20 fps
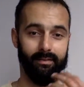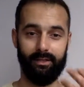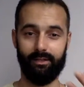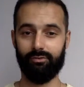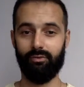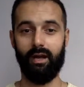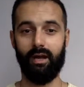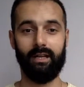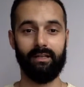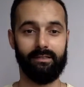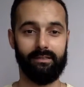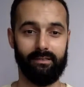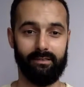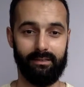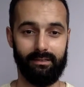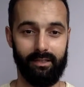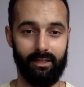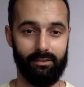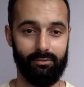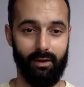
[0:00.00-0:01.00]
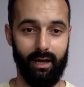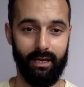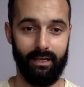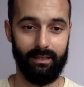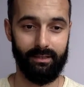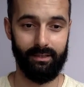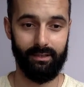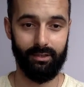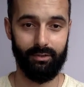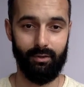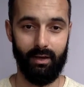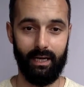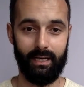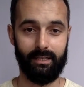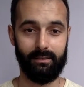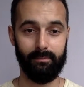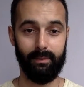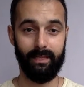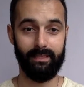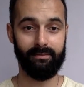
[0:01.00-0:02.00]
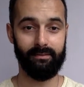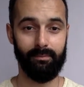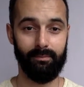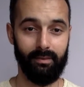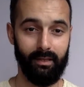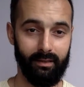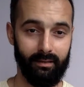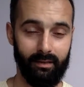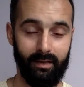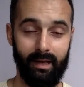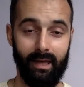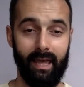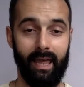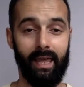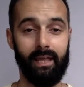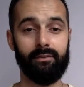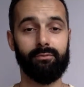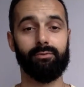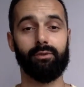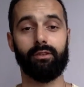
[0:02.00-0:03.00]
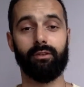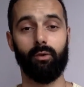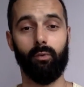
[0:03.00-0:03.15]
try to explain something, answer the